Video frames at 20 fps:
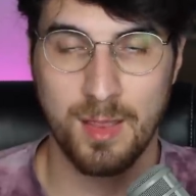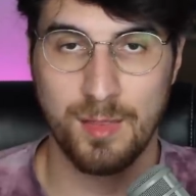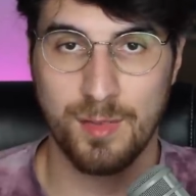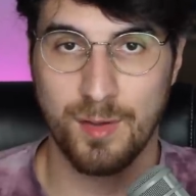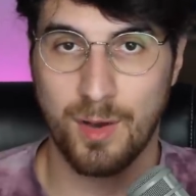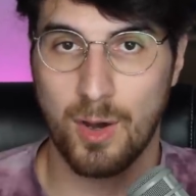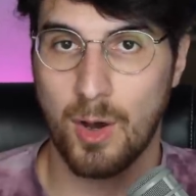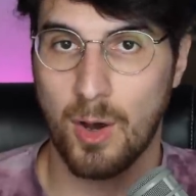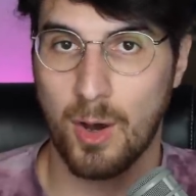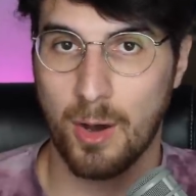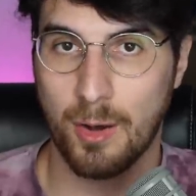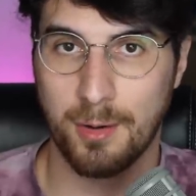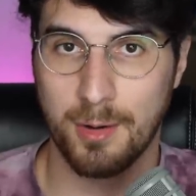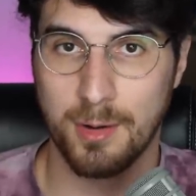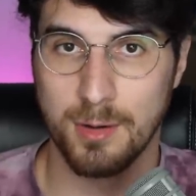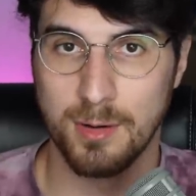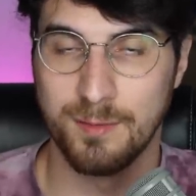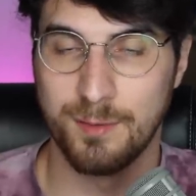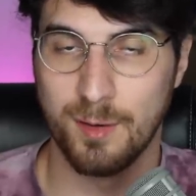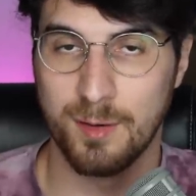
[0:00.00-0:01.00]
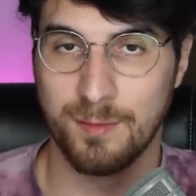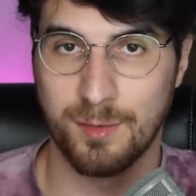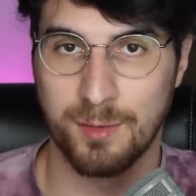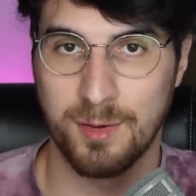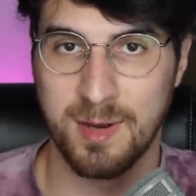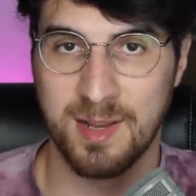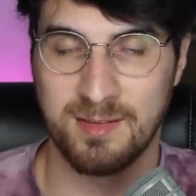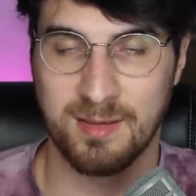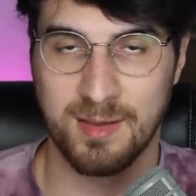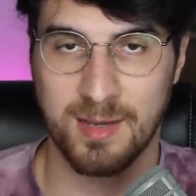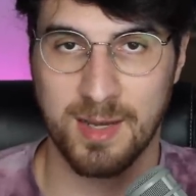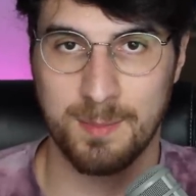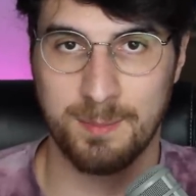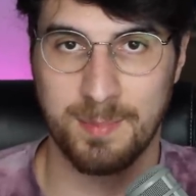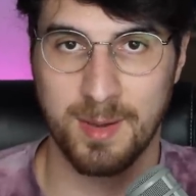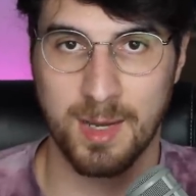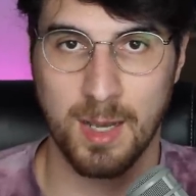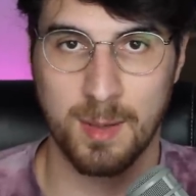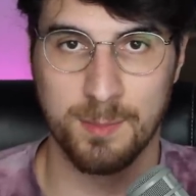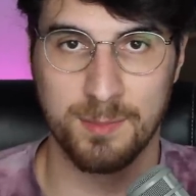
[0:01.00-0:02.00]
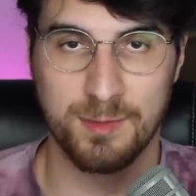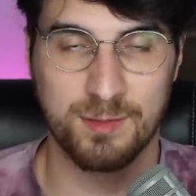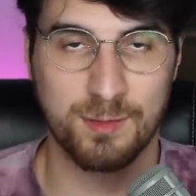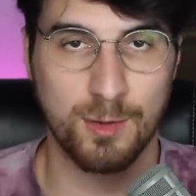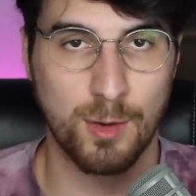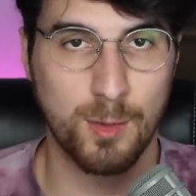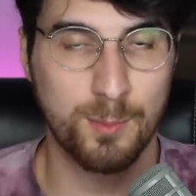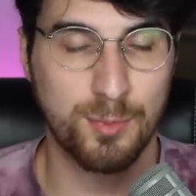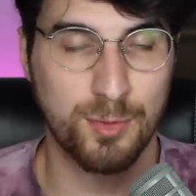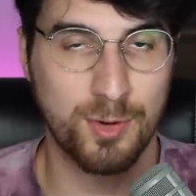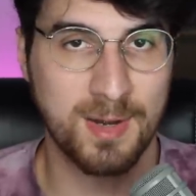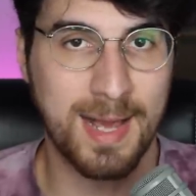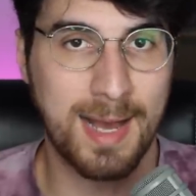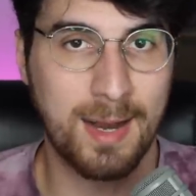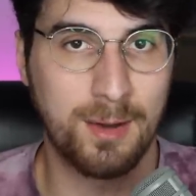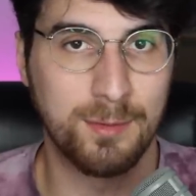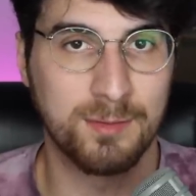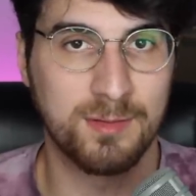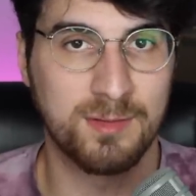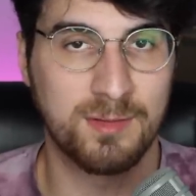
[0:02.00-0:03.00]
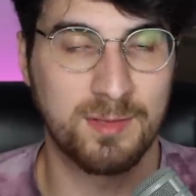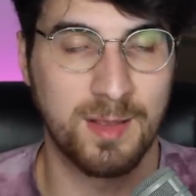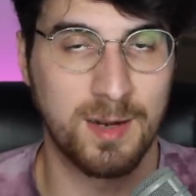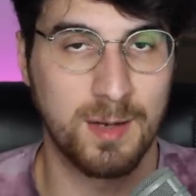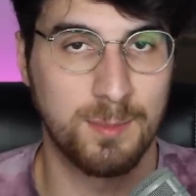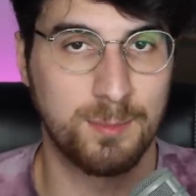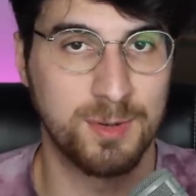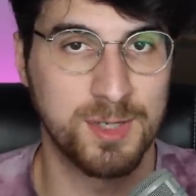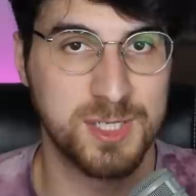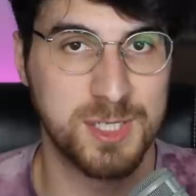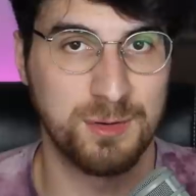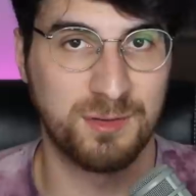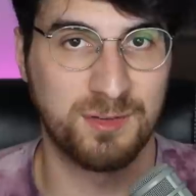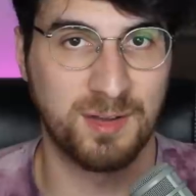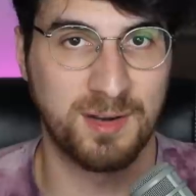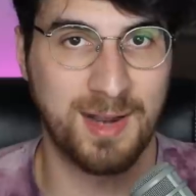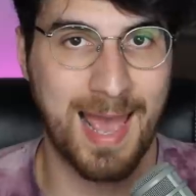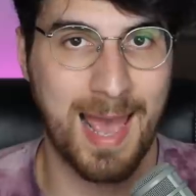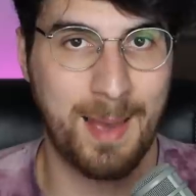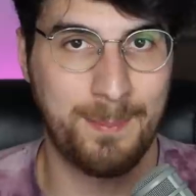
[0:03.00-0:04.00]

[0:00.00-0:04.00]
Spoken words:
the horror of overeating had become so pronounced that it produced an